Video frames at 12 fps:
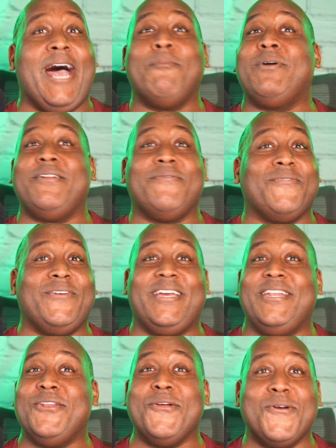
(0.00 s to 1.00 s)
gonna
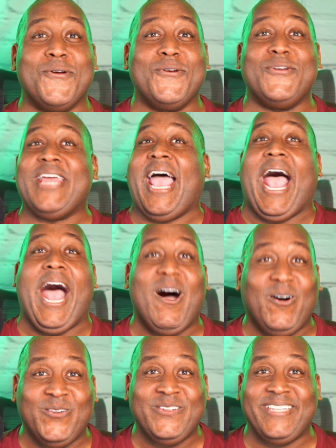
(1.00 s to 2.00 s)
freaking nerd
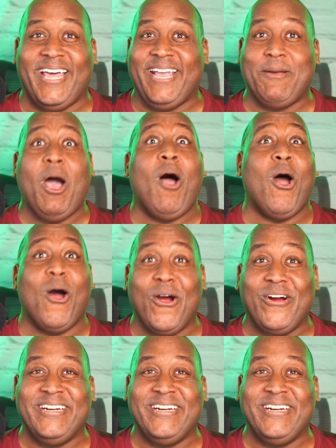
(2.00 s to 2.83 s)
out like hard.